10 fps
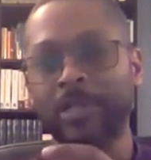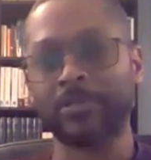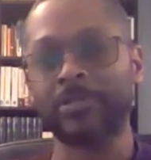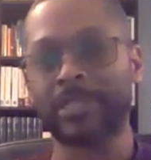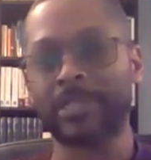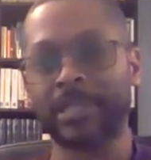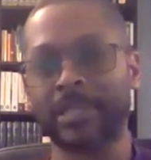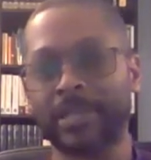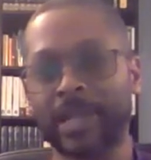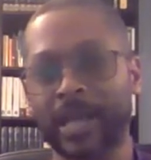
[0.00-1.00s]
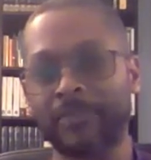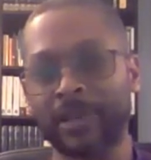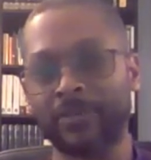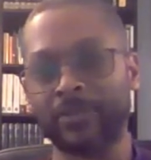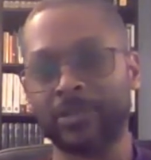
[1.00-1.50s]
you to see that I've
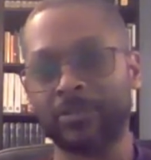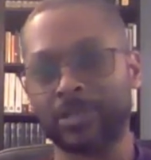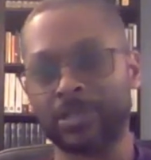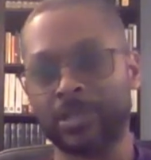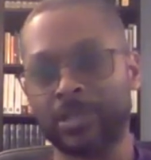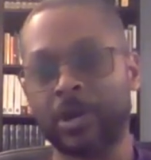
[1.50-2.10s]
got resources to